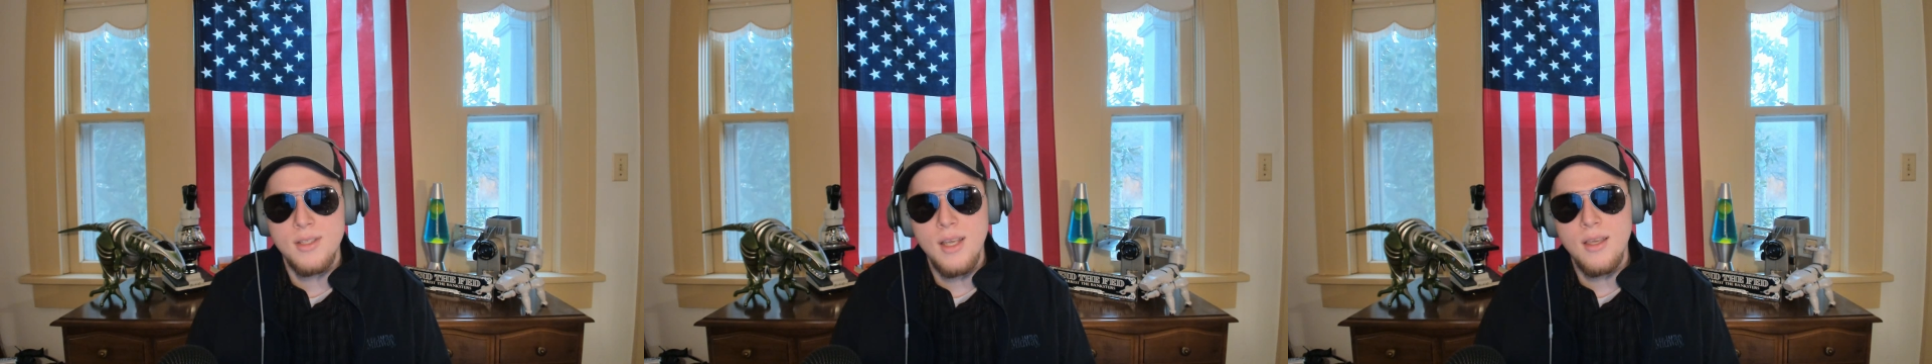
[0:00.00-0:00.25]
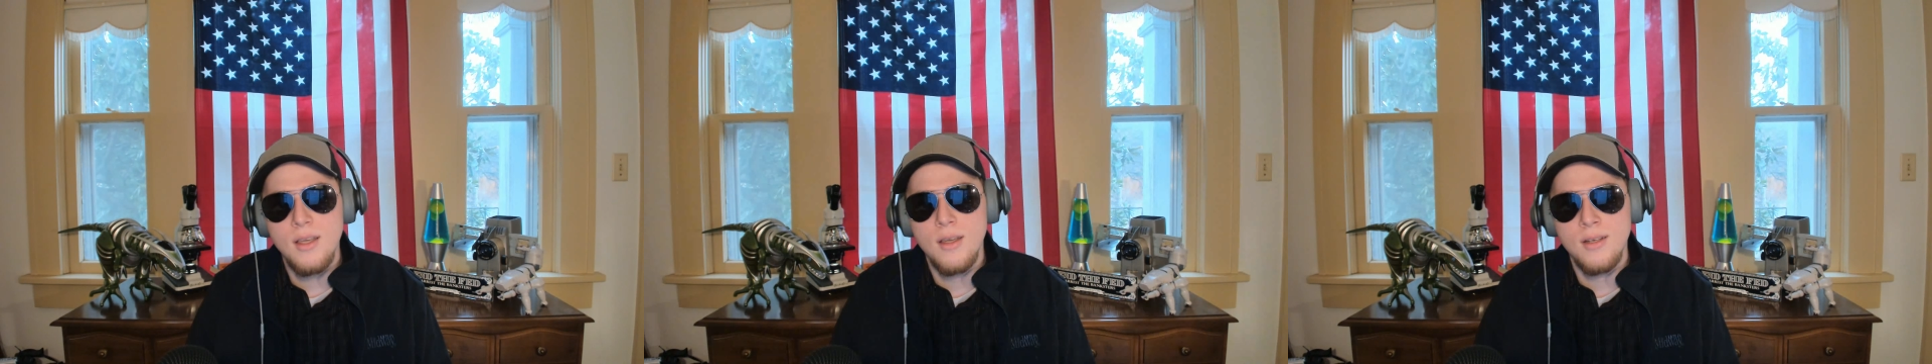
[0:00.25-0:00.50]

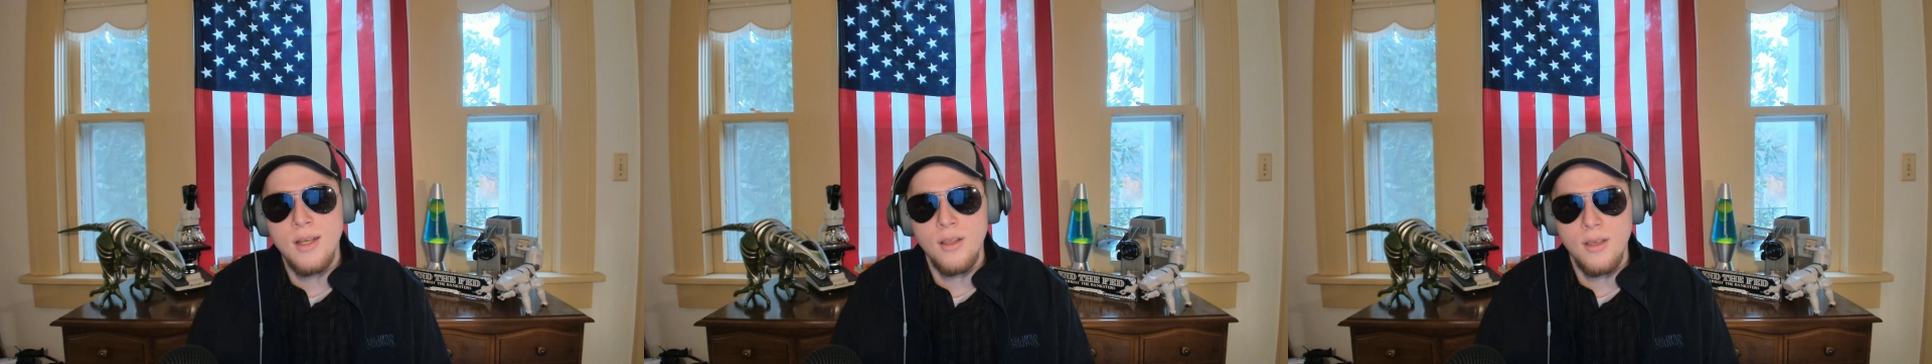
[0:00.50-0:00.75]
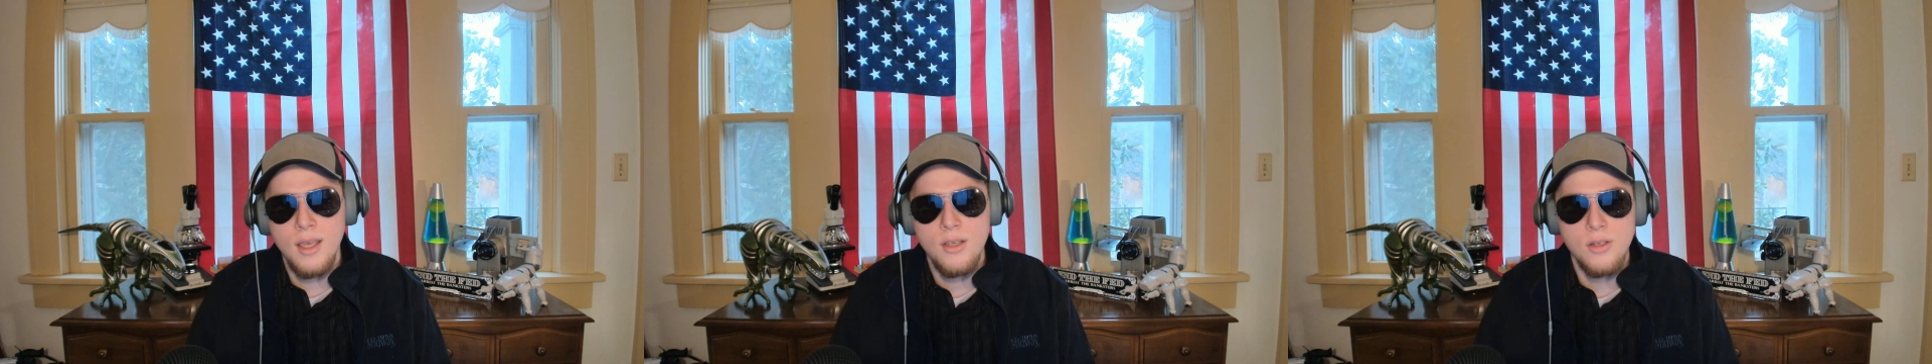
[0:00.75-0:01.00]
staking and
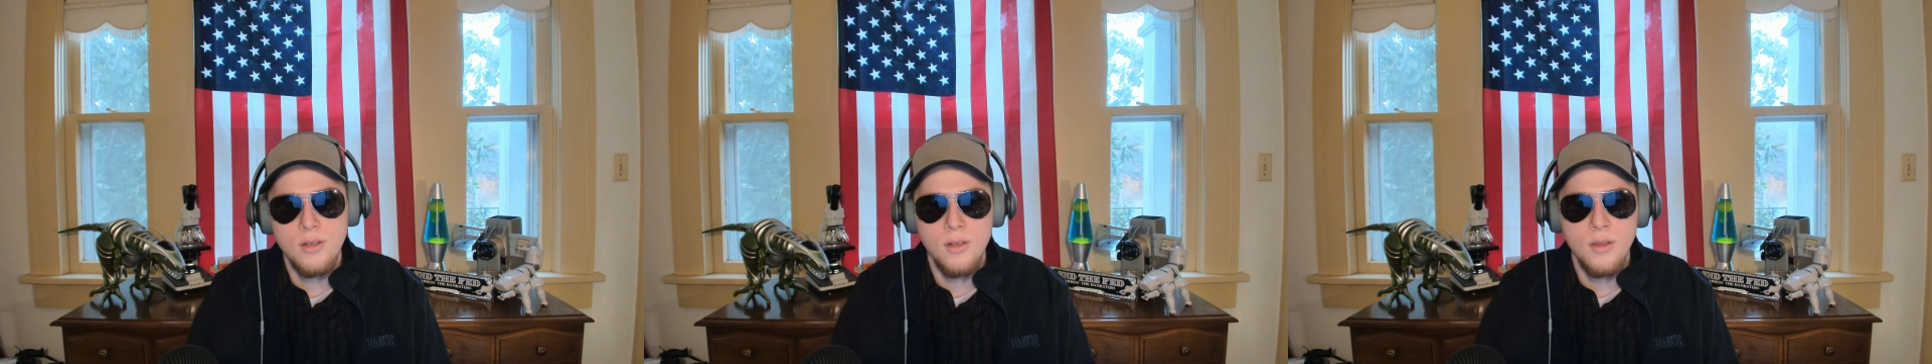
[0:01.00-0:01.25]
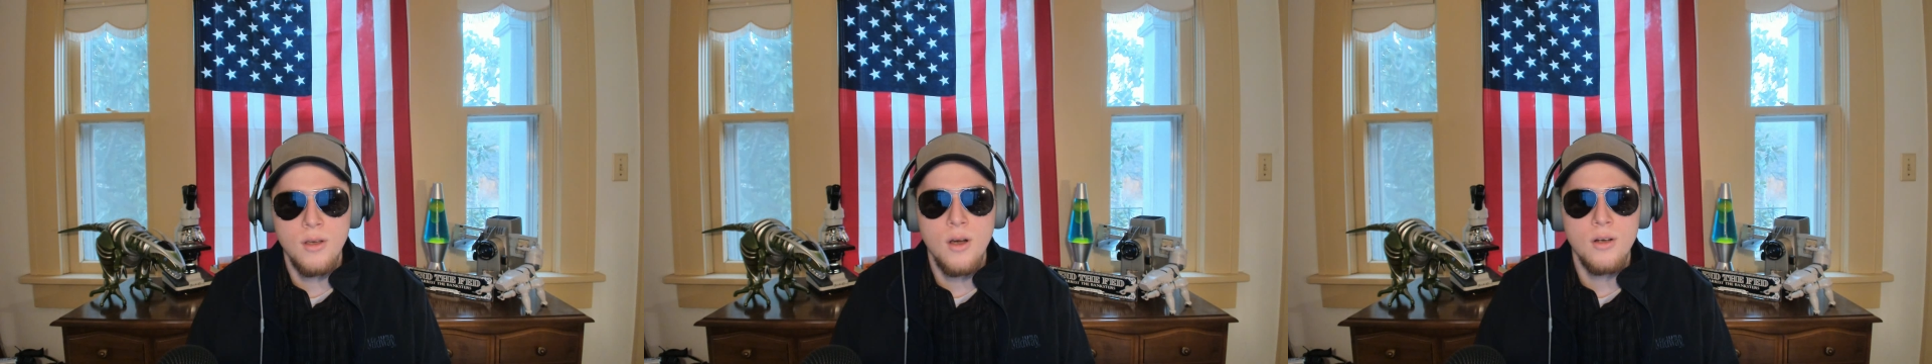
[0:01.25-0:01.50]
delegation
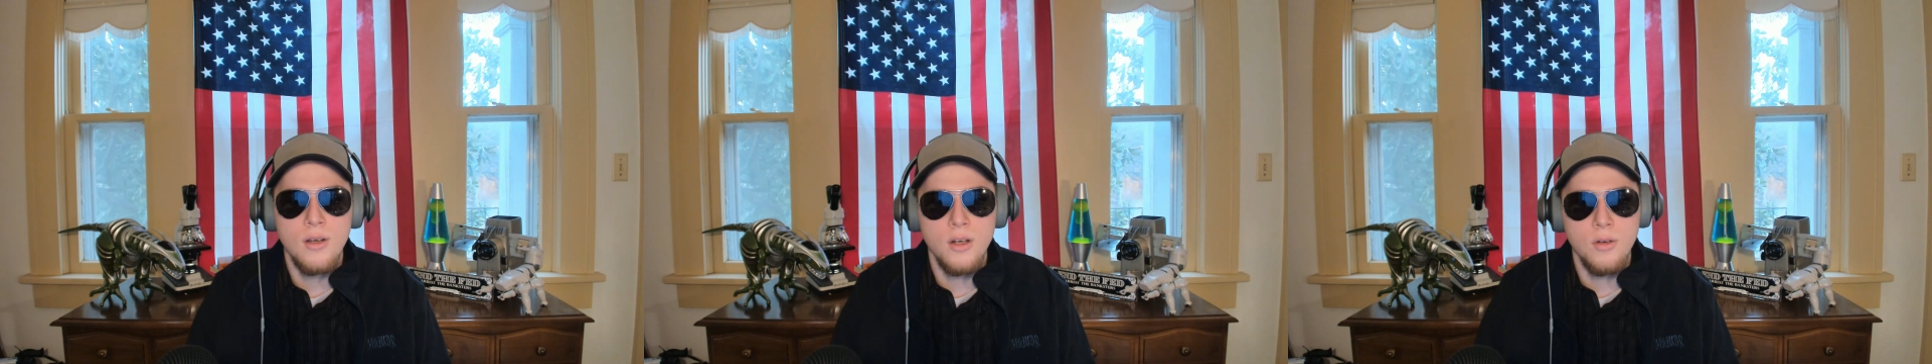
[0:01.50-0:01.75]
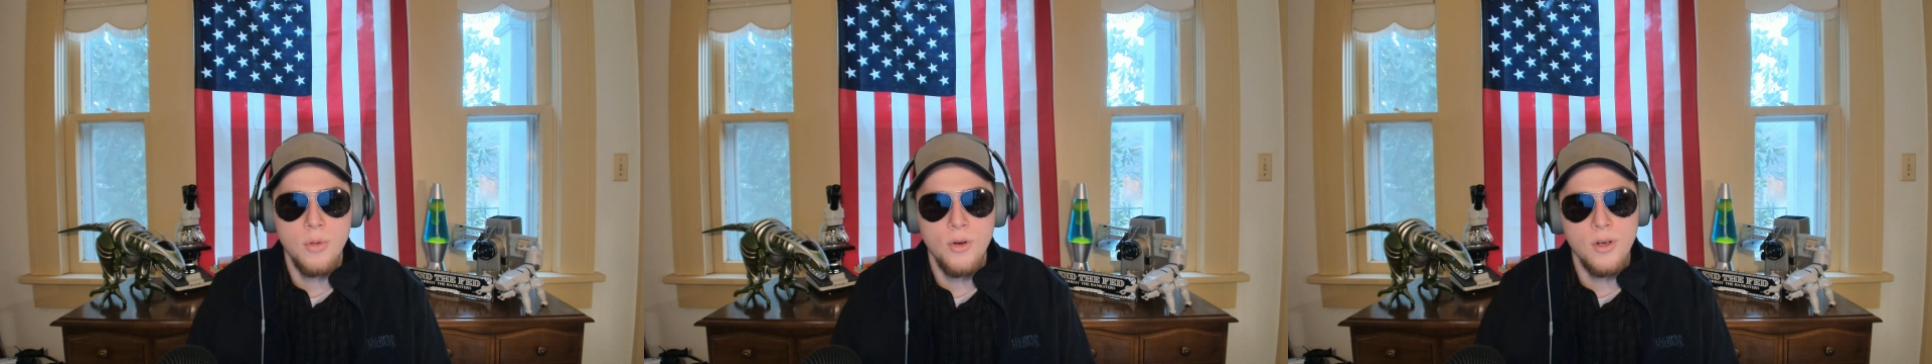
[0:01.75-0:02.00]
to the
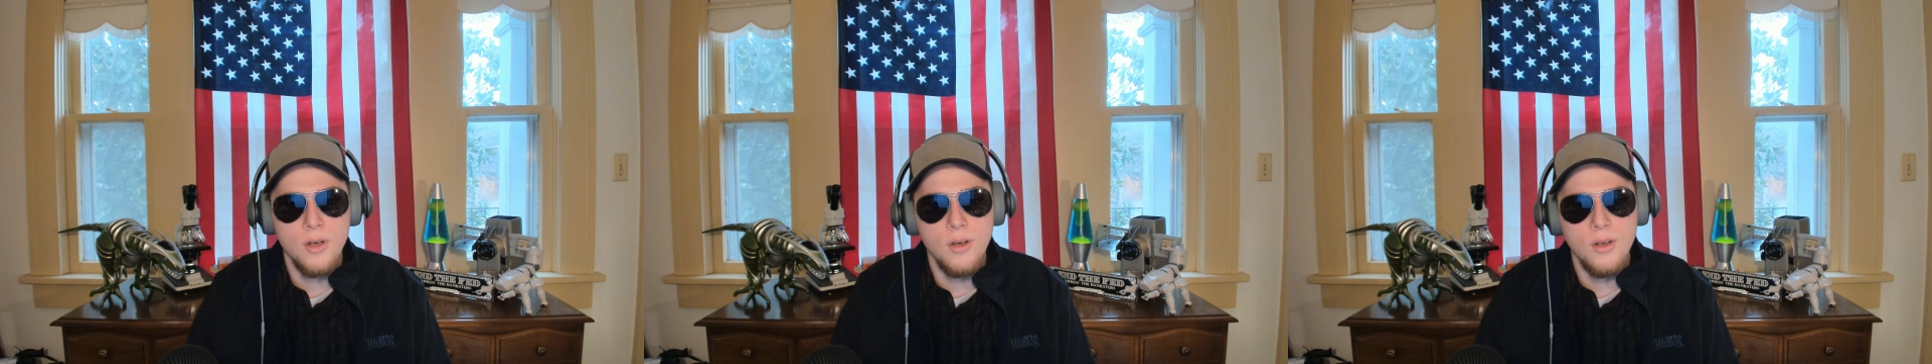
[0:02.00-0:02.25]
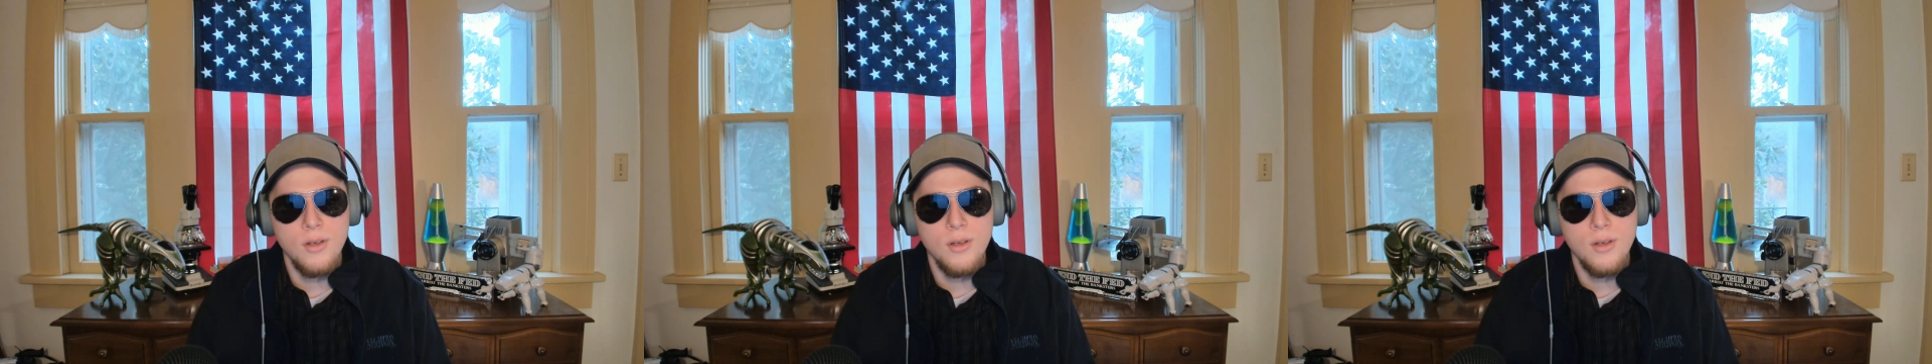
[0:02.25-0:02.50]
Cardano protocol.